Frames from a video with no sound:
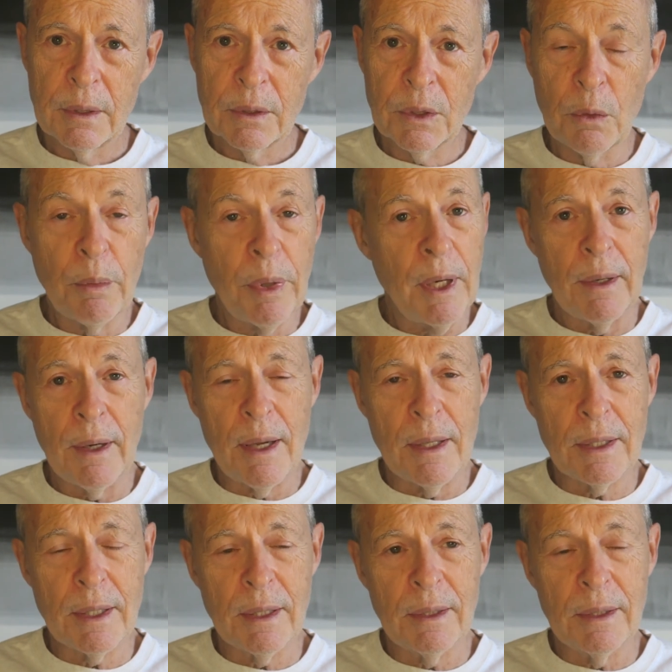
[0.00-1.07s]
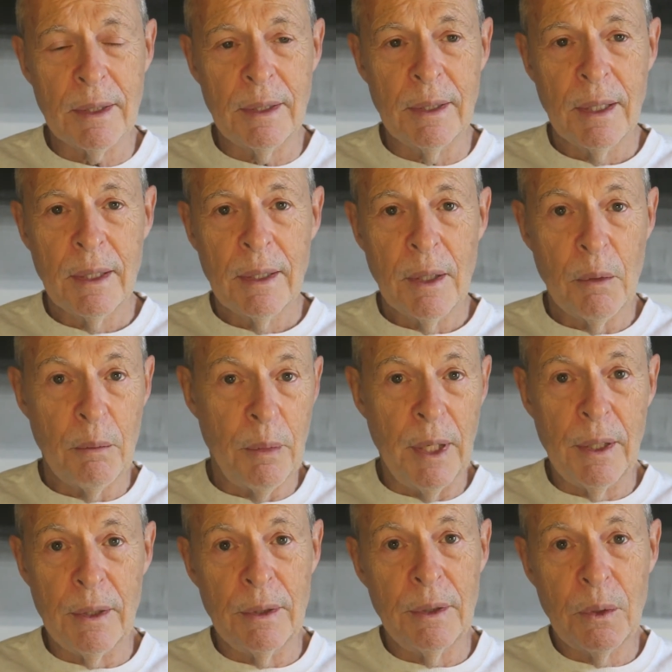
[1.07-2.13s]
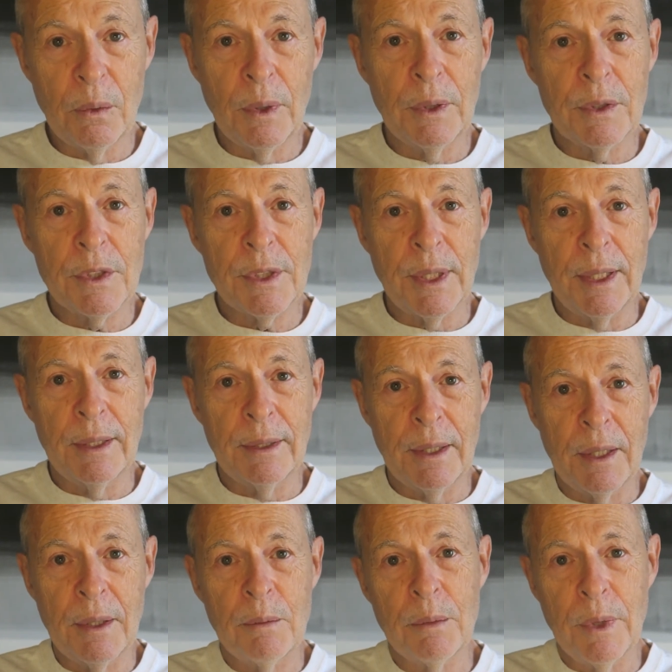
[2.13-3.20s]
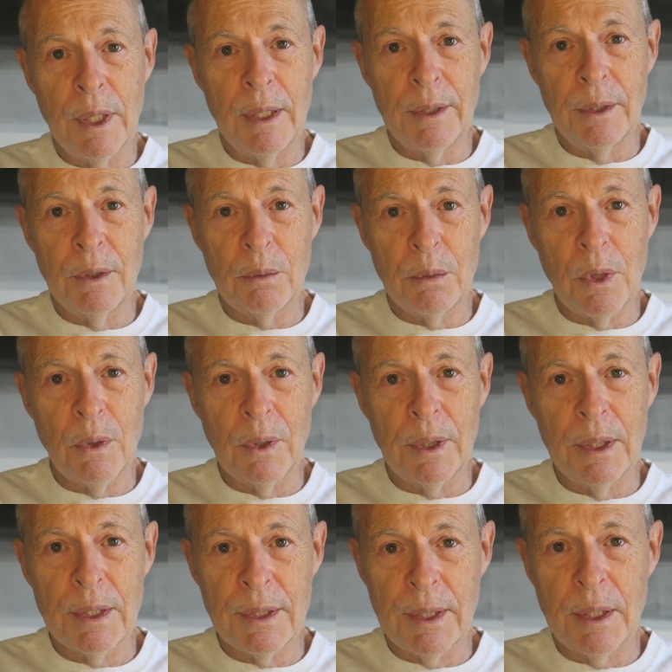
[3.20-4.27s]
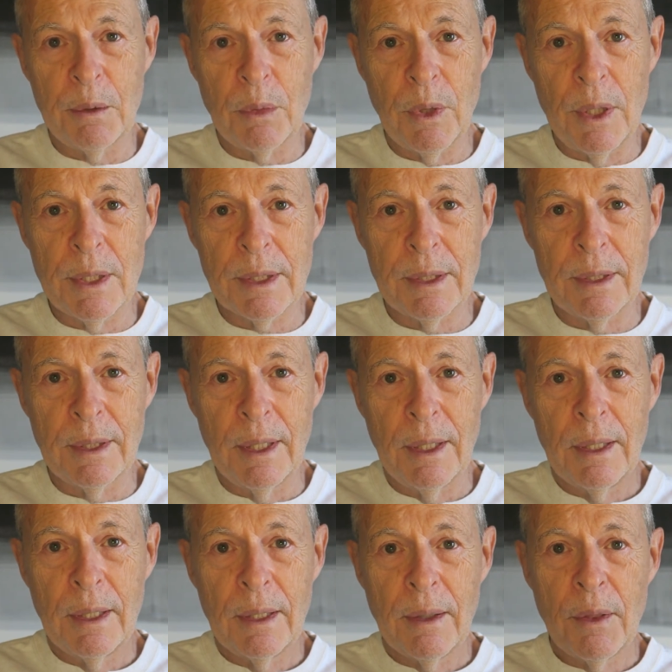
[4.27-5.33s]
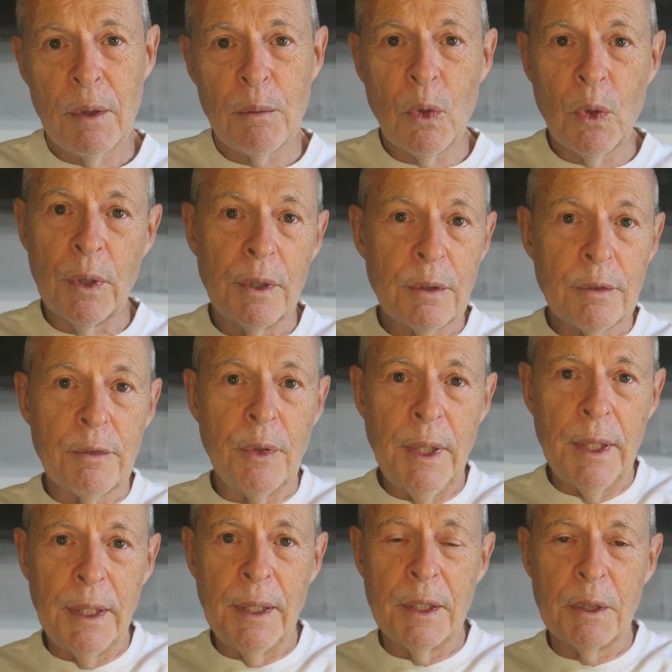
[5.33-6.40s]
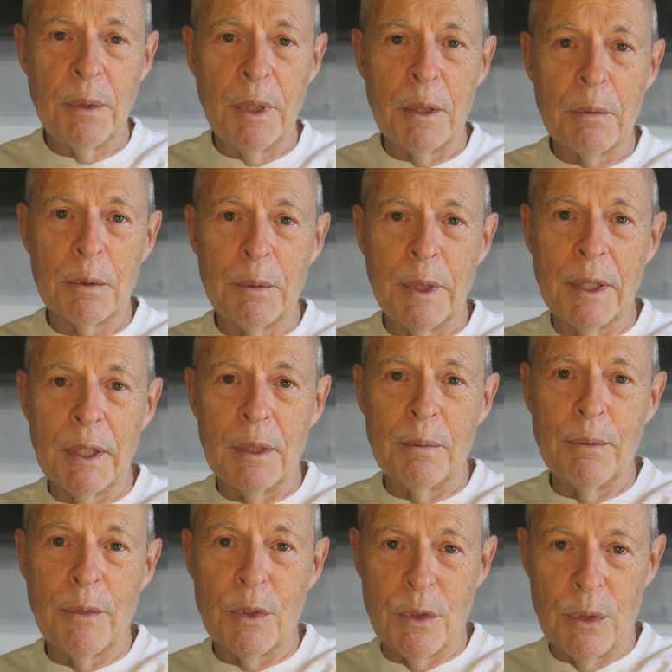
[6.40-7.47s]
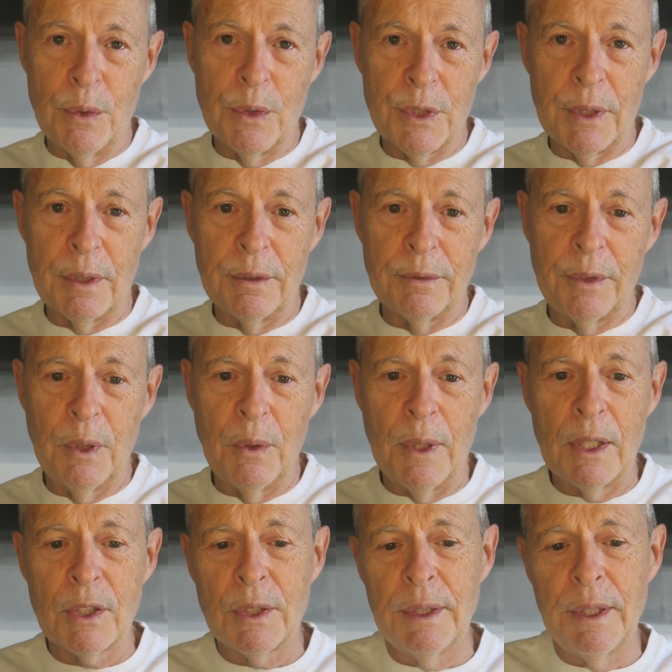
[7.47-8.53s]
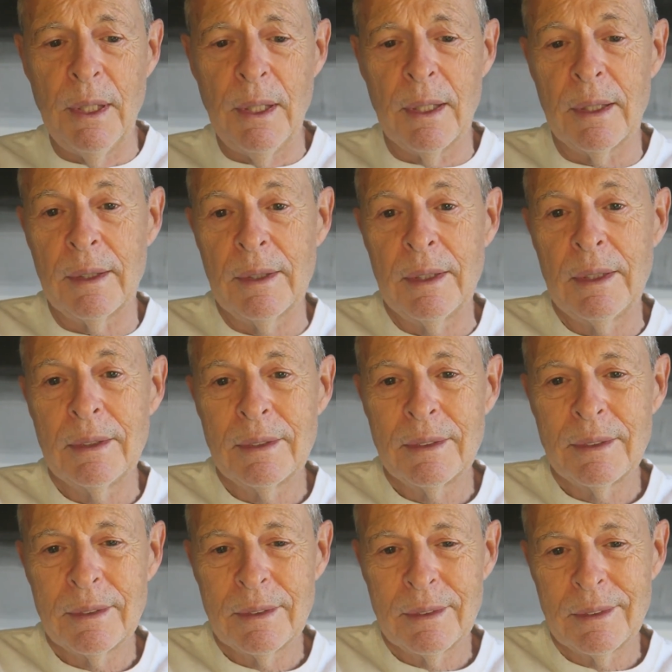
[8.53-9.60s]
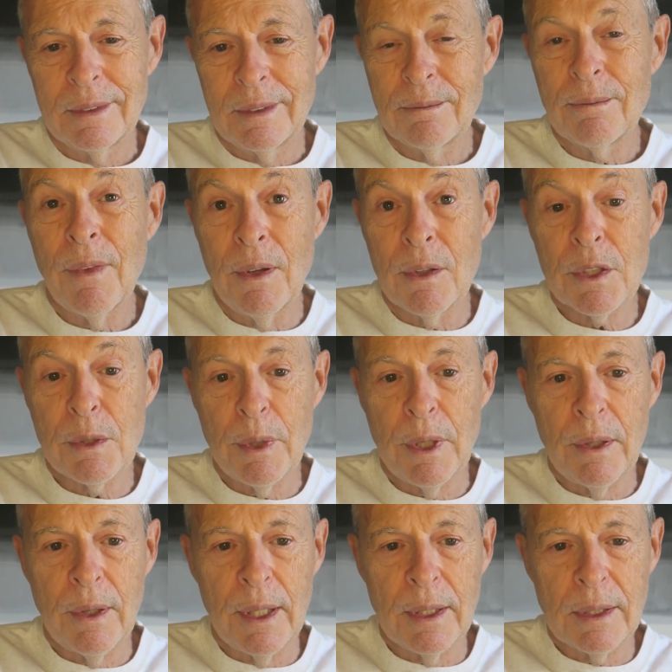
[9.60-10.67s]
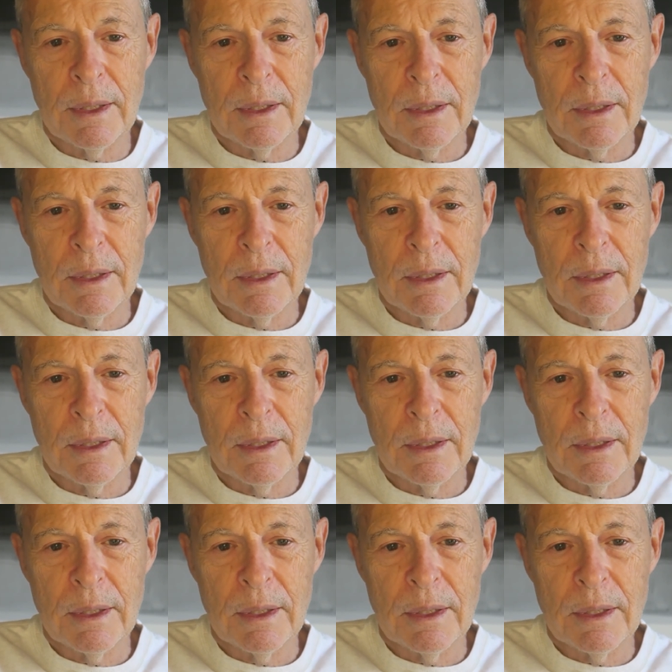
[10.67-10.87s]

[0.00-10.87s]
So paradoxically, the better you understand and your brokenness and embrace it, the more you're free to be able to become the true self you actually are. There's the paradox.